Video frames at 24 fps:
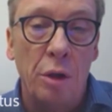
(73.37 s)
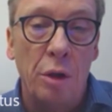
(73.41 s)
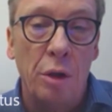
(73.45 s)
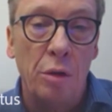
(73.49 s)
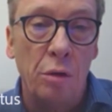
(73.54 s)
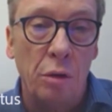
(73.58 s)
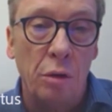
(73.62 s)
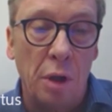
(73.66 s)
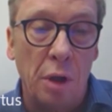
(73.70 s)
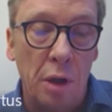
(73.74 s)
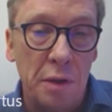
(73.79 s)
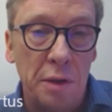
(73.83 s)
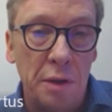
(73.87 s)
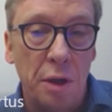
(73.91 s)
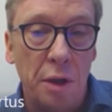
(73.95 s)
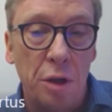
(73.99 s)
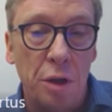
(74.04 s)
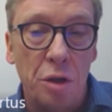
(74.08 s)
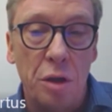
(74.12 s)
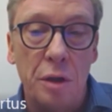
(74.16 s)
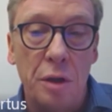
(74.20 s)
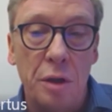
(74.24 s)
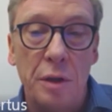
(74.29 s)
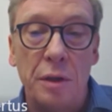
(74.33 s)
do their
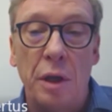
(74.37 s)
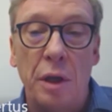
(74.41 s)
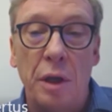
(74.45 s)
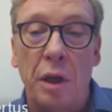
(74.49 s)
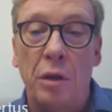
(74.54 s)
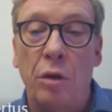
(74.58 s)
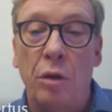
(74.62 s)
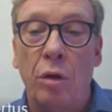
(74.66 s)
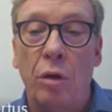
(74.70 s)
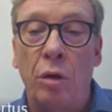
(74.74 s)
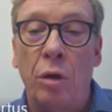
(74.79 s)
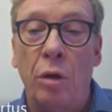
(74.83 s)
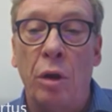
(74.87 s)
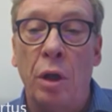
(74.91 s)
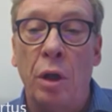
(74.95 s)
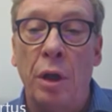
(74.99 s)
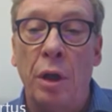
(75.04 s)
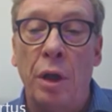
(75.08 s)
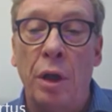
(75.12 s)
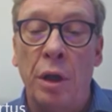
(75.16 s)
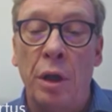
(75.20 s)
sessions at all.